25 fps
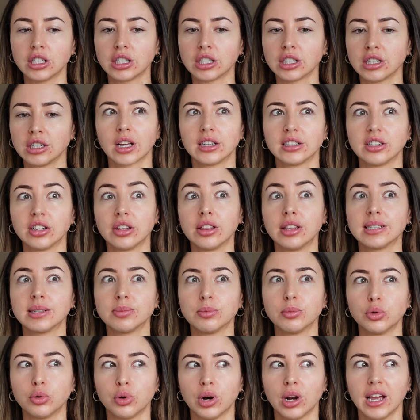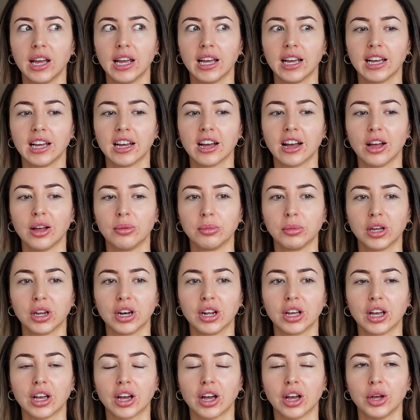So this morning I'm
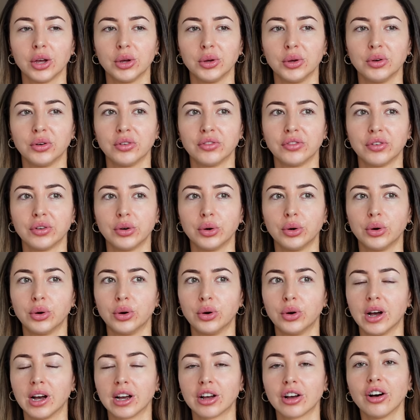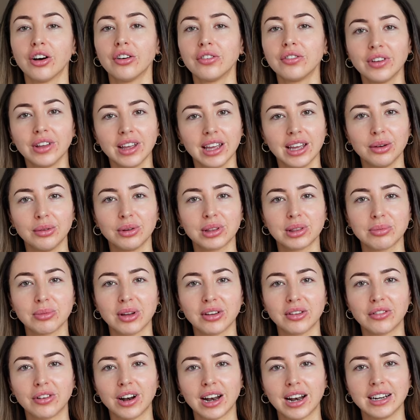gonna go for a coffee with
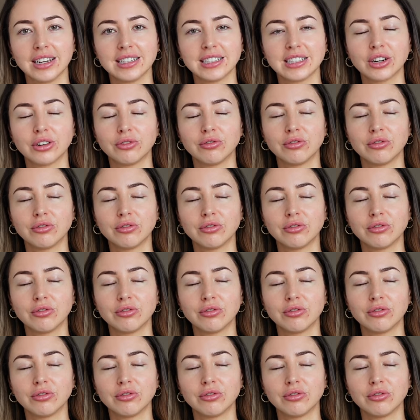my friend